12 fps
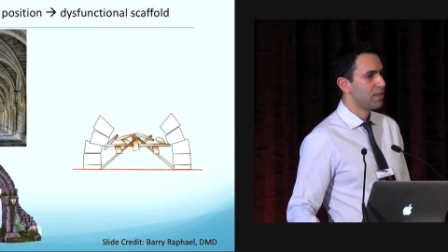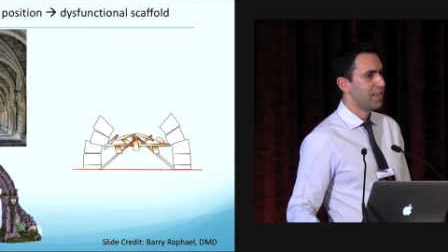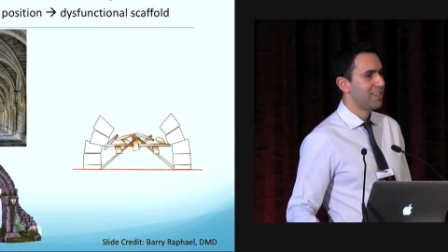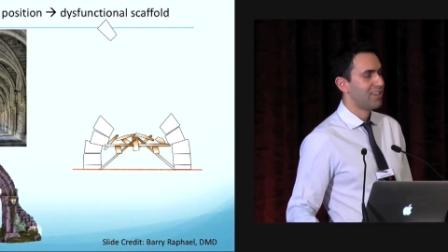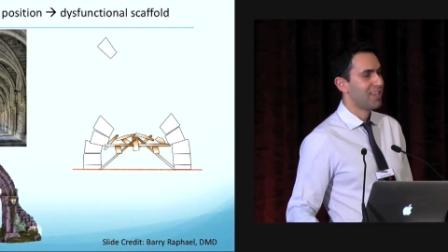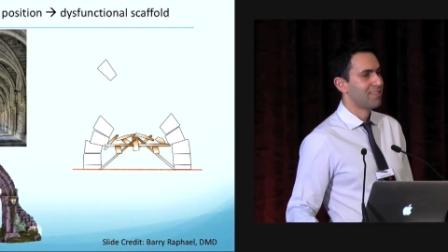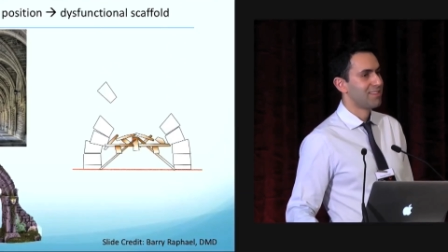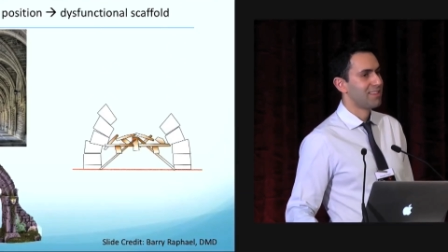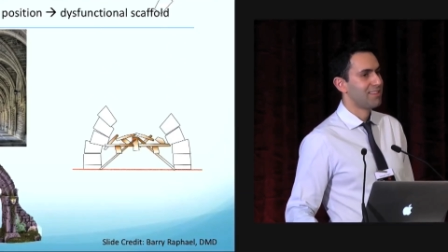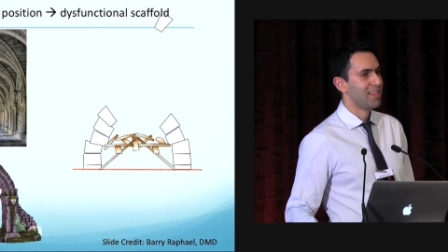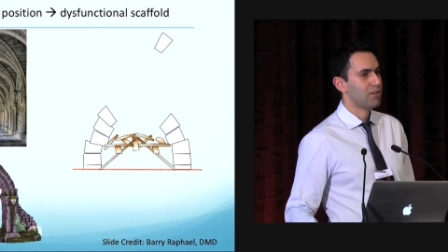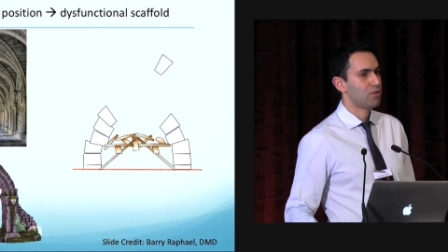and you get the
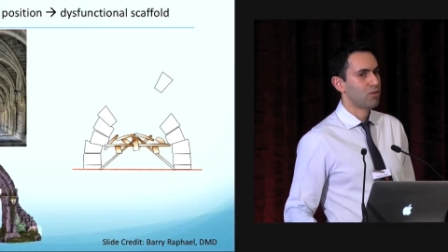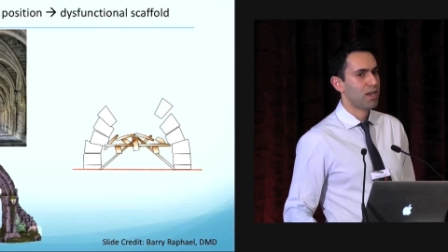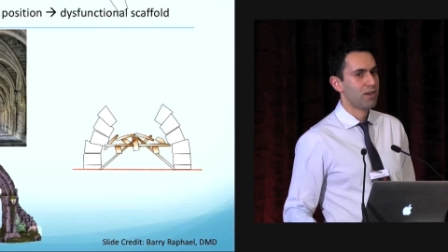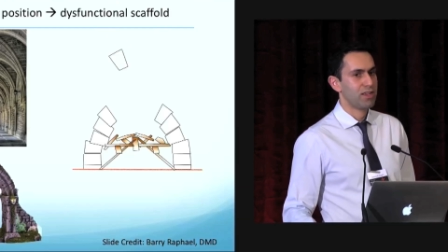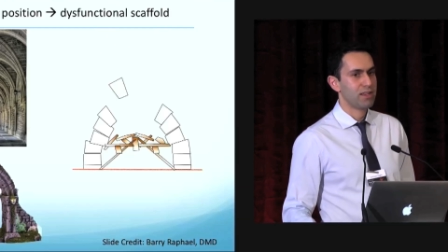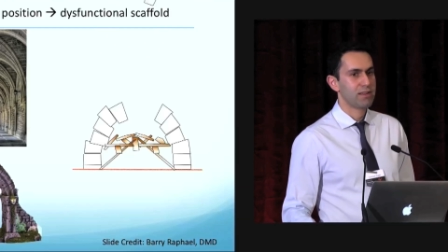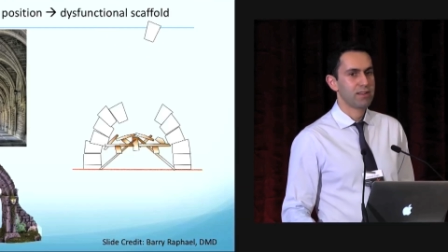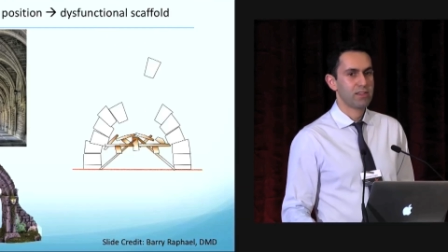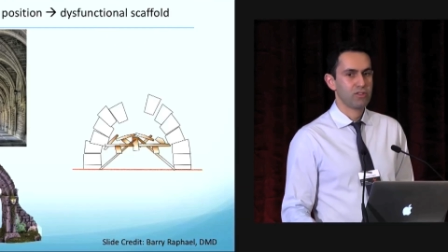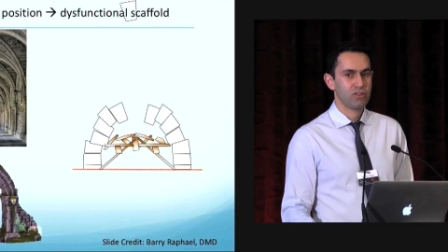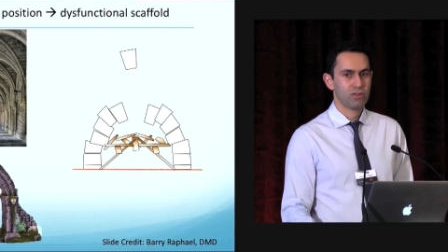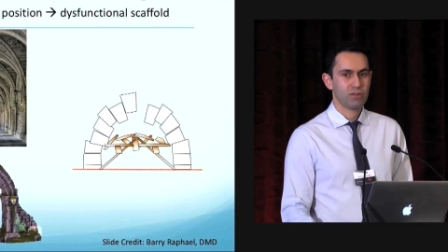dental crowding
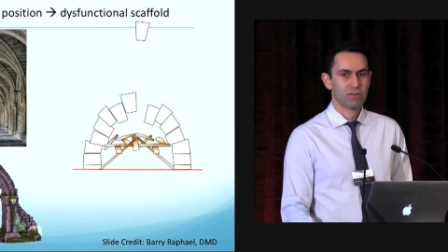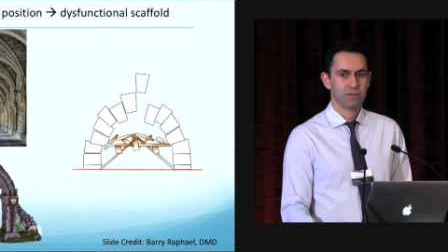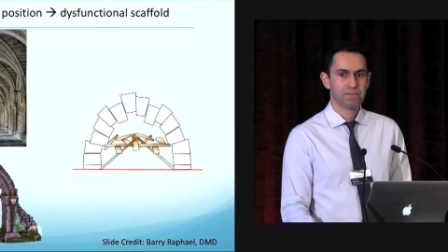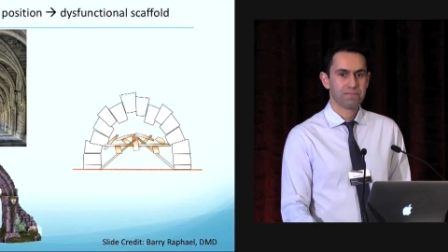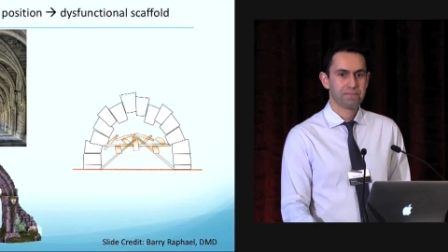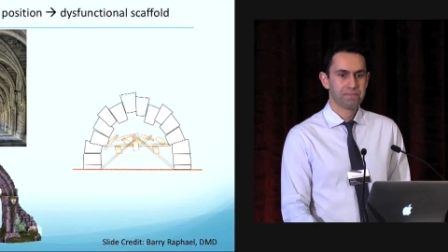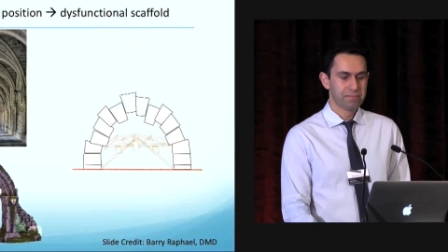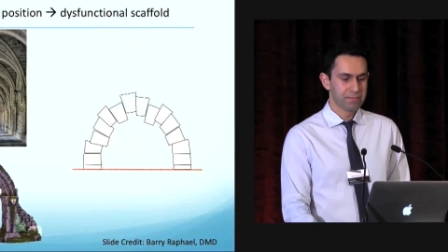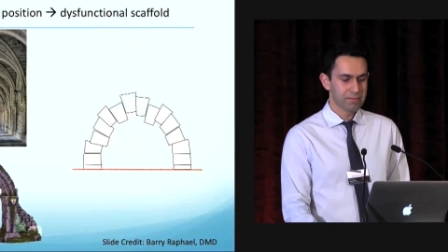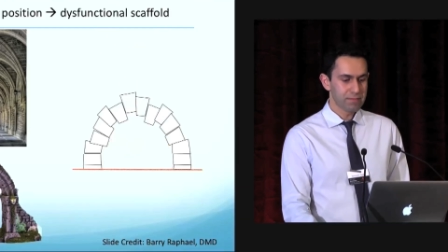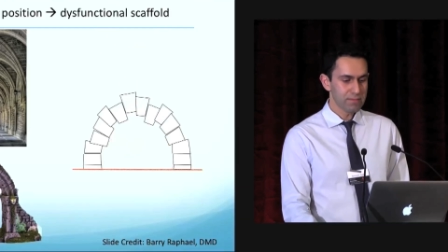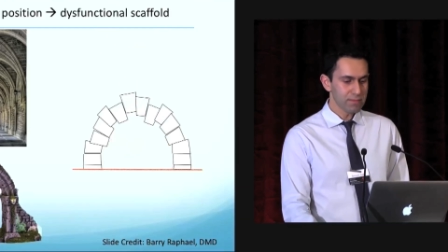issues
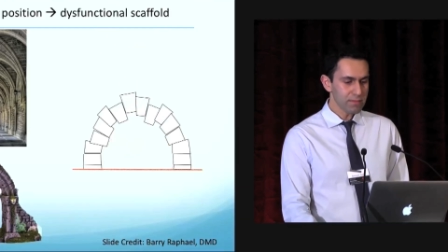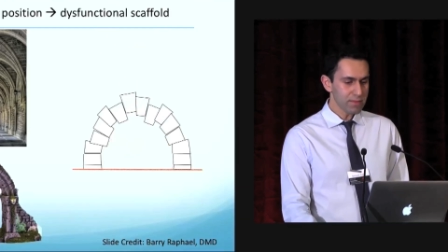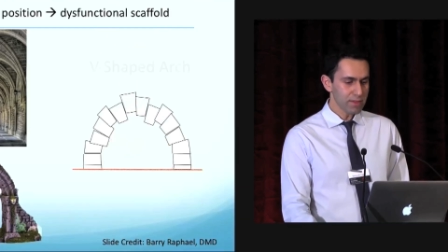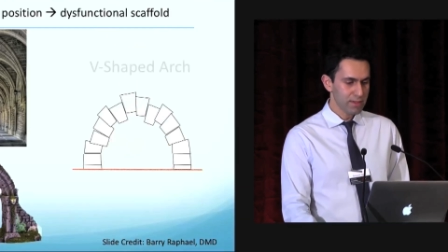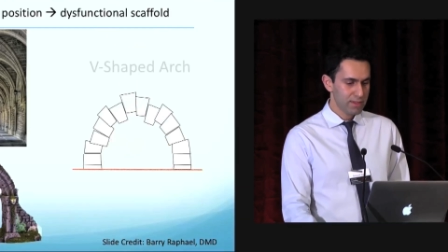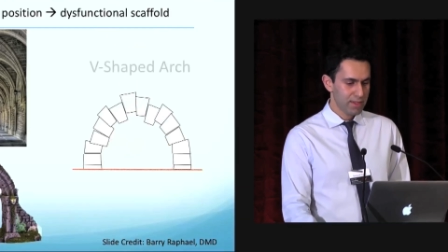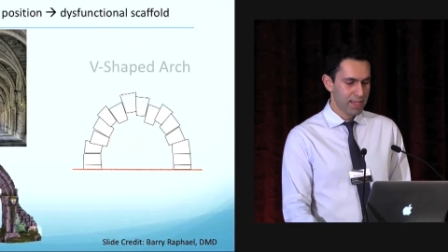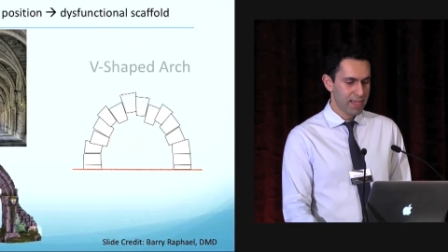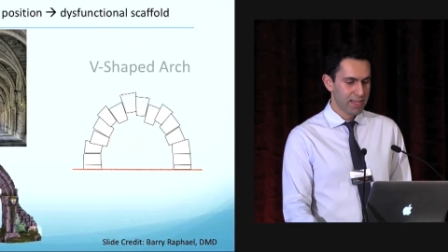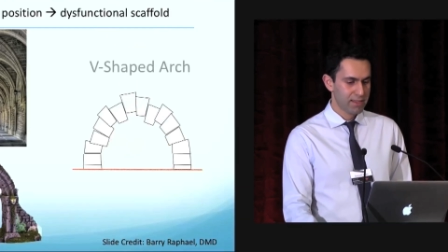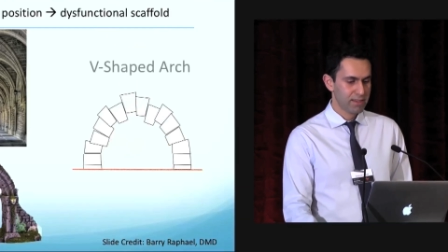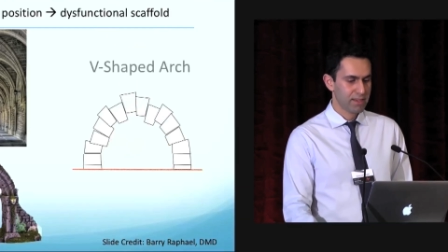
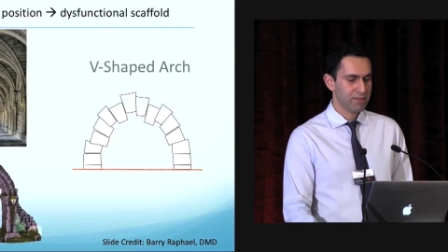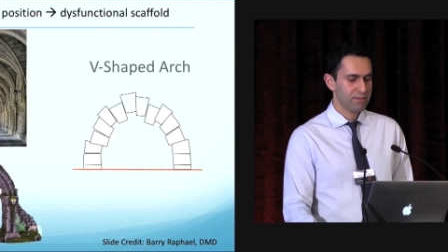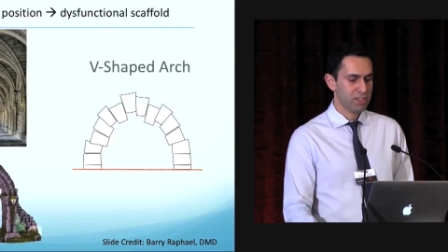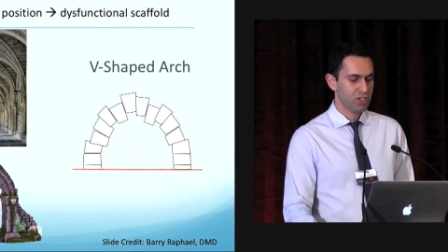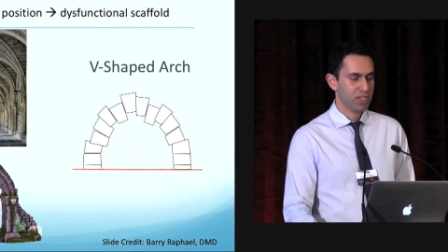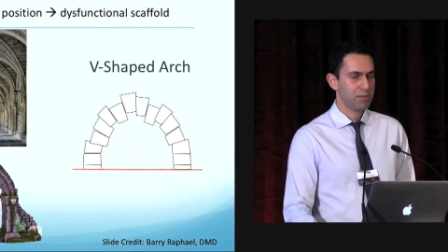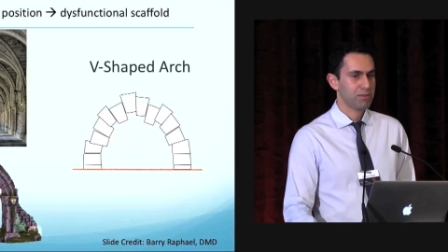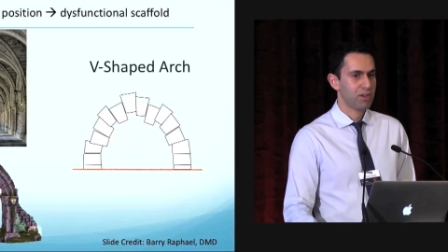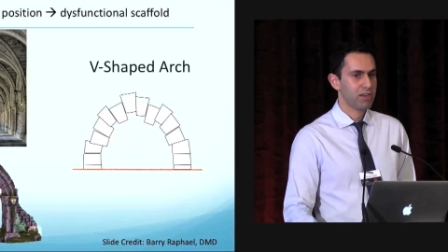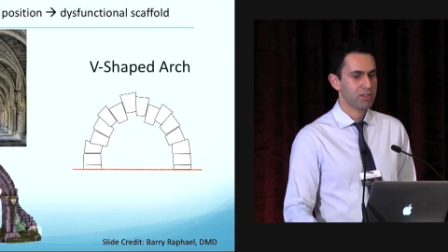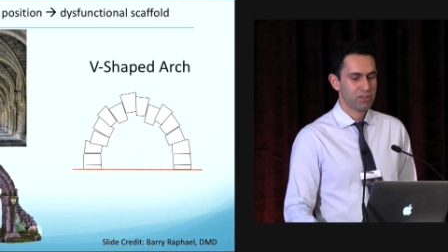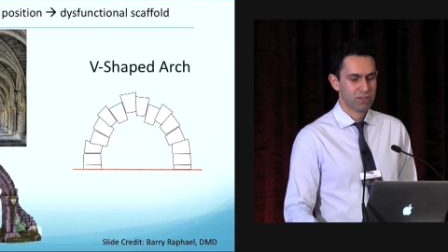and a V-shaped
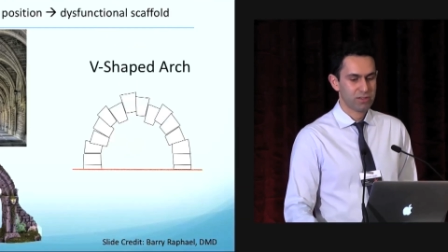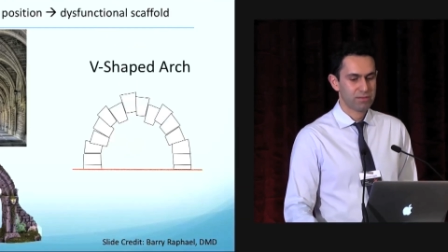arch.